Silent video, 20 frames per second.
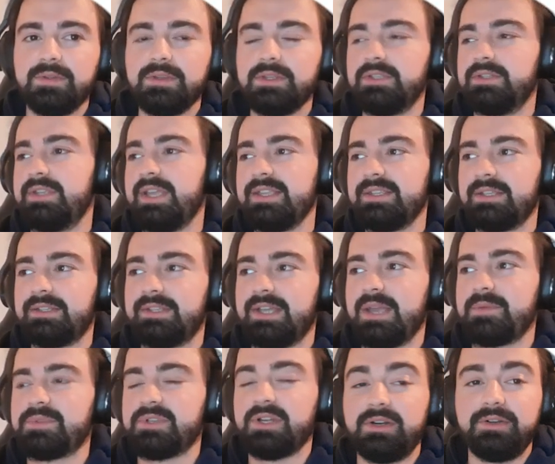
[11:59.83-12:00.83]
The data
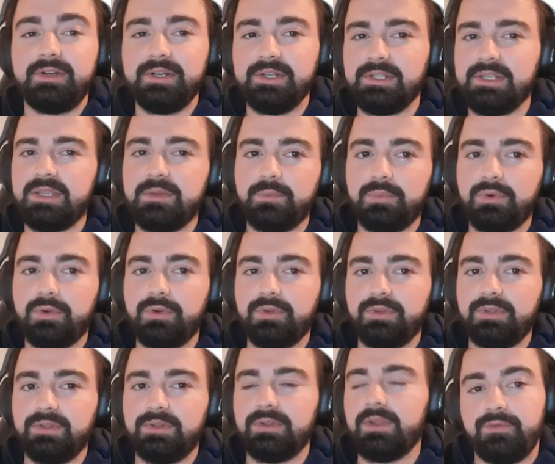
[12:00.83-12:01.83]
types really
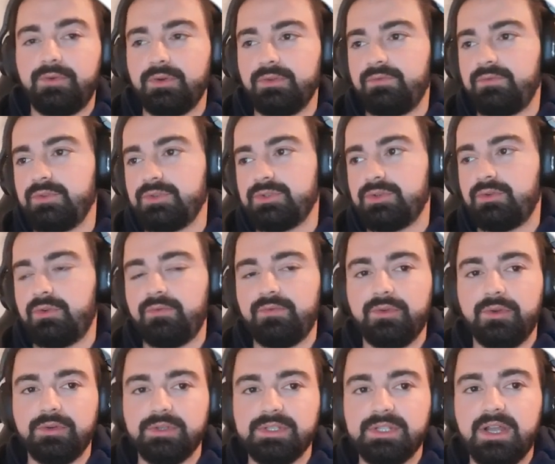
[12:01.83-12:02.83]
important for the future of
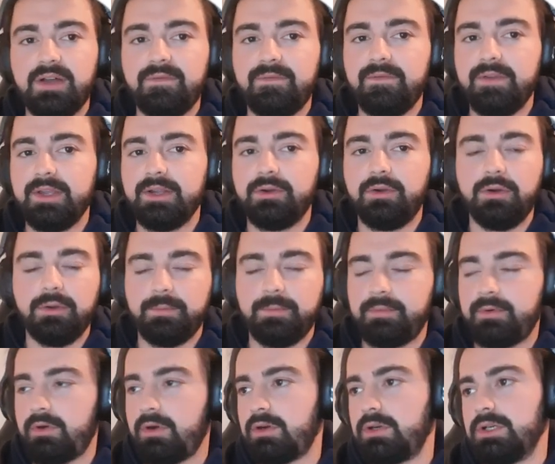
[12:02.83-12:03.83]
your software or
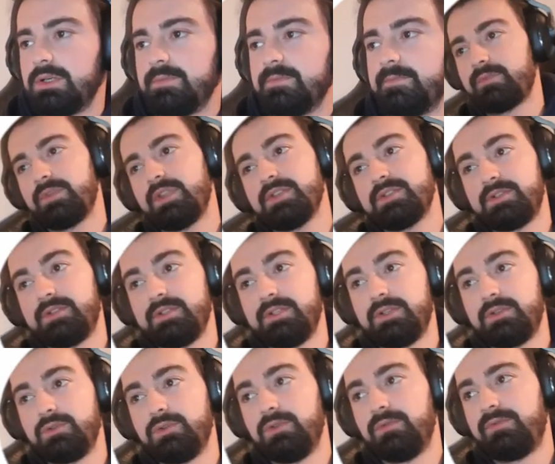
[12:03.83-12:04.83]
program. That's a
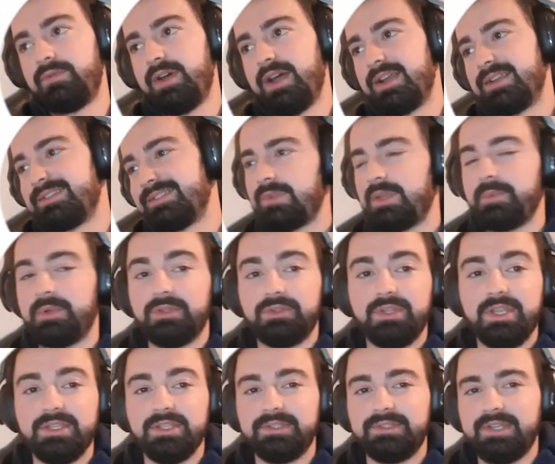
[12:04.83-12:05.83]
really cool fact about
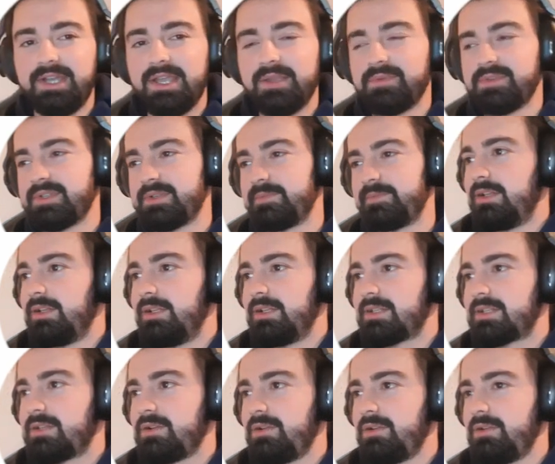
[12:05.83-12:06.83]
data types.
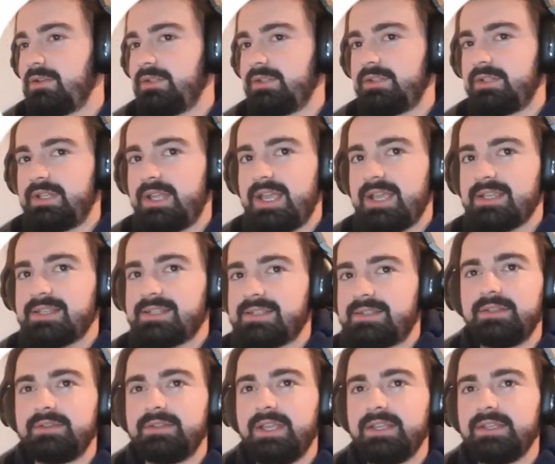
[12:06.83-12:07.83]
Let's go to the
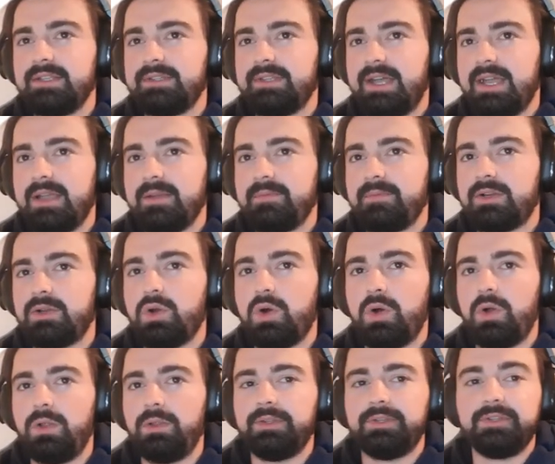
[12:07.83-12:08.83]
next data type
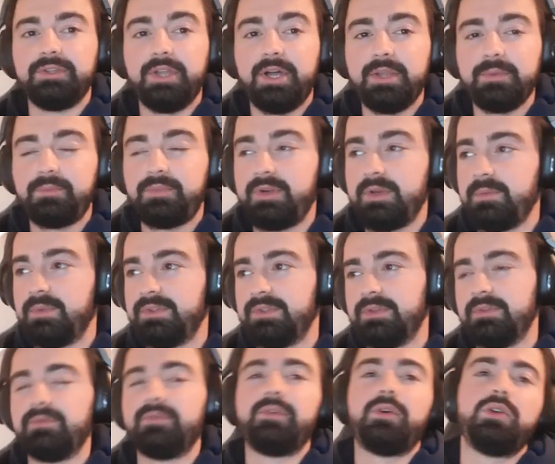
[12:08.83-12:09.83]
called
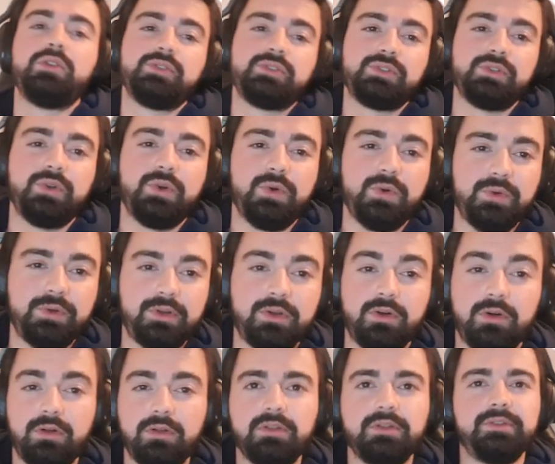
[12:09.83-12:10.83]
non-primitive, also
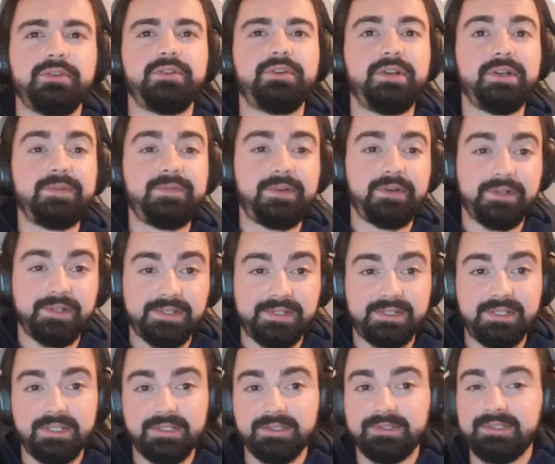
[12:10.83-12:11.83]
called reference
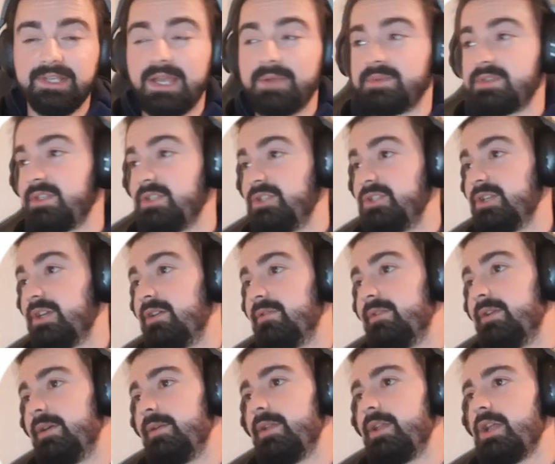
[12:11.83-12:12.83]
data types in
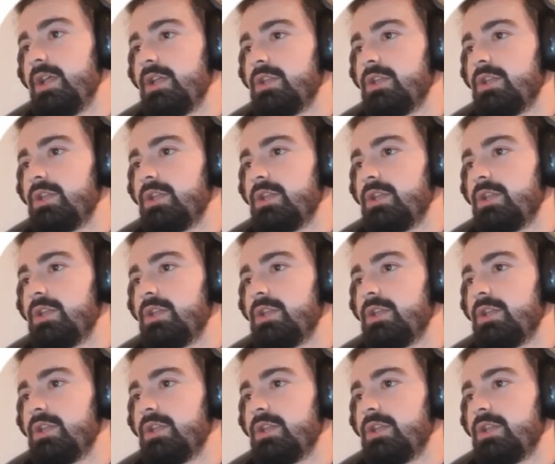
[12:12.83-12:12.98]
Java.